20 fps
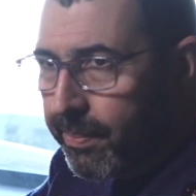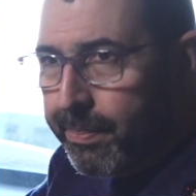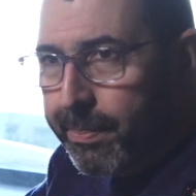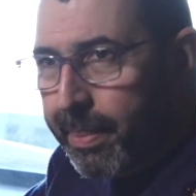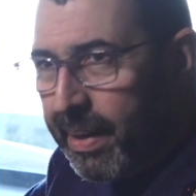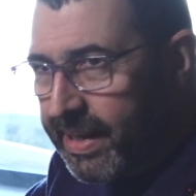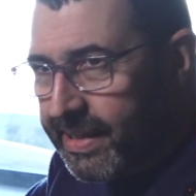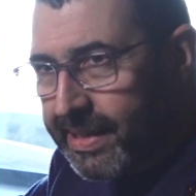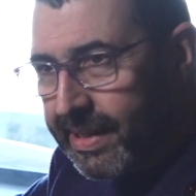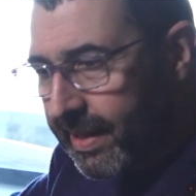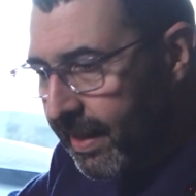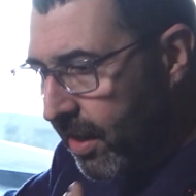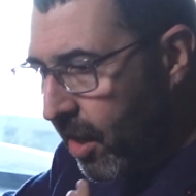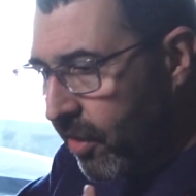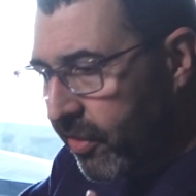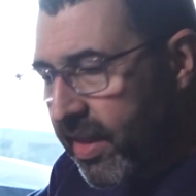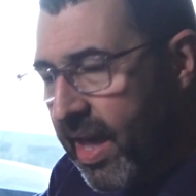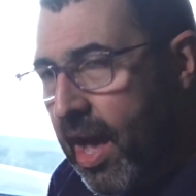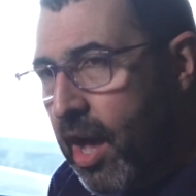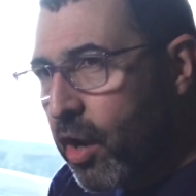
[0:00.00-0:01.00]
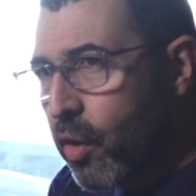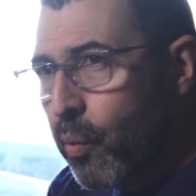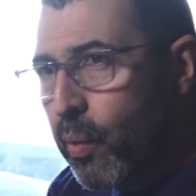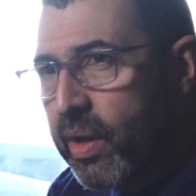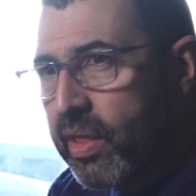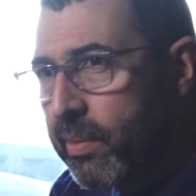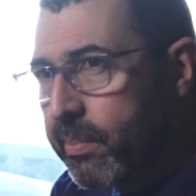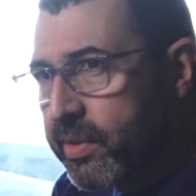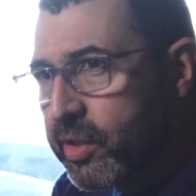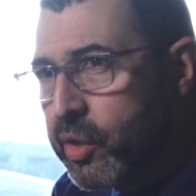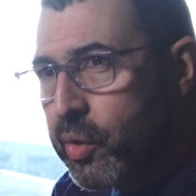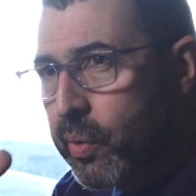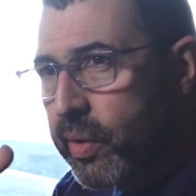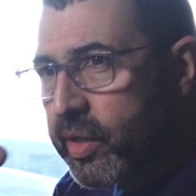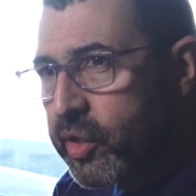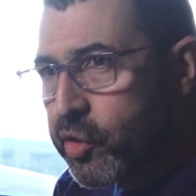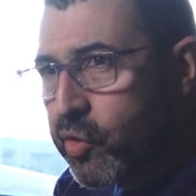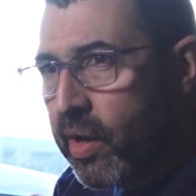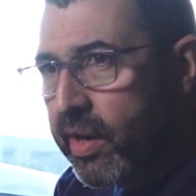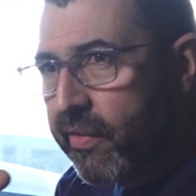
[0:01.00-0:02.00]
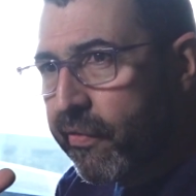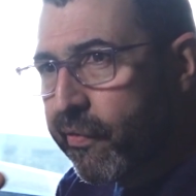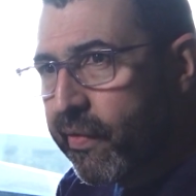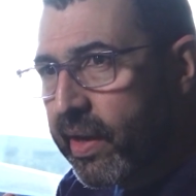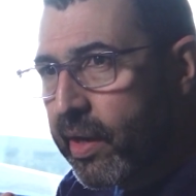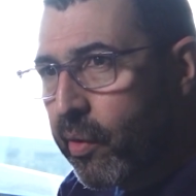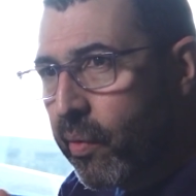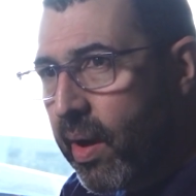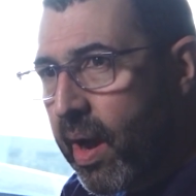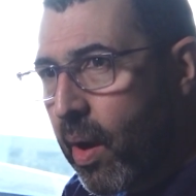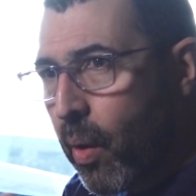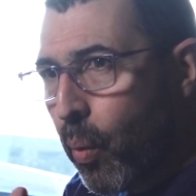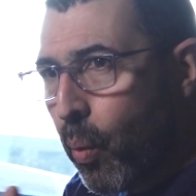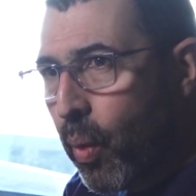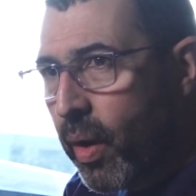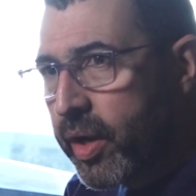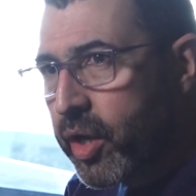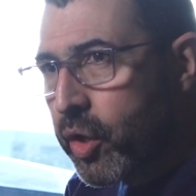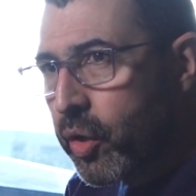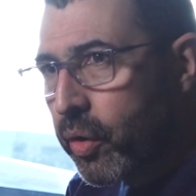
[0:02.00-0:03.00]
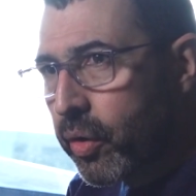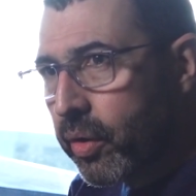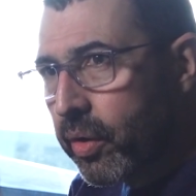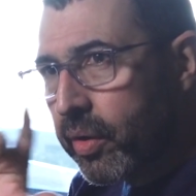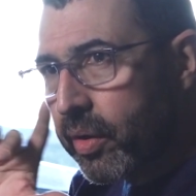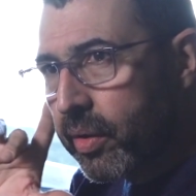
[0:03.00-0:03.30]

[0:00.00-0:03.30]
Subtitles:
basically all the algorithm is doing is trying to figure out what your